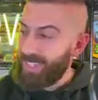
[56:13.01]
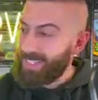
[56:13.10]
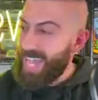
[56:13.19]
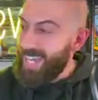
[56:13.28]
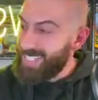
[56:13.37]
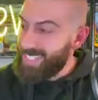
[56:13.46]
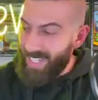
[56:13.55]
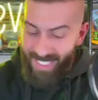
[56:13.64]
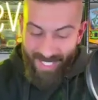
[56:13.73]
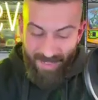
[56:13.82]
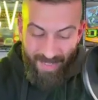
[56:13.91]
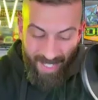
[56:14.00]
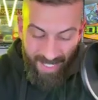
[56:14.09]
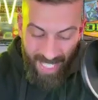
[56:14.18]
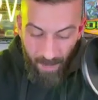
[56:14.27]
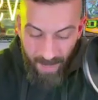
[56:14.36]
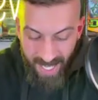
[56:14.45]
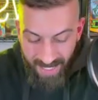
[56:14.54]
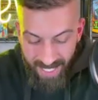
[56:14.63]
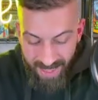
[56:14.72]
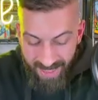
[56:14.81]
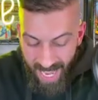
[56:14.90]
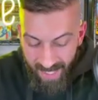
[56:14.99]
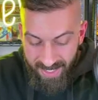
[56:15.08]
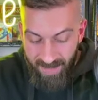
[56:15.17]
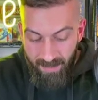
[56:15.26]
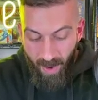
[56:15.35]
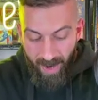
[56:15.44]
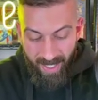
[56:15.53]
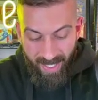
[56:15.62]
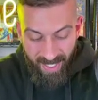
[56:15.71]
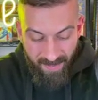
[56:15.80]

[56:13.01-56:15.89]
That is awesome. Can we hit the thousand mark?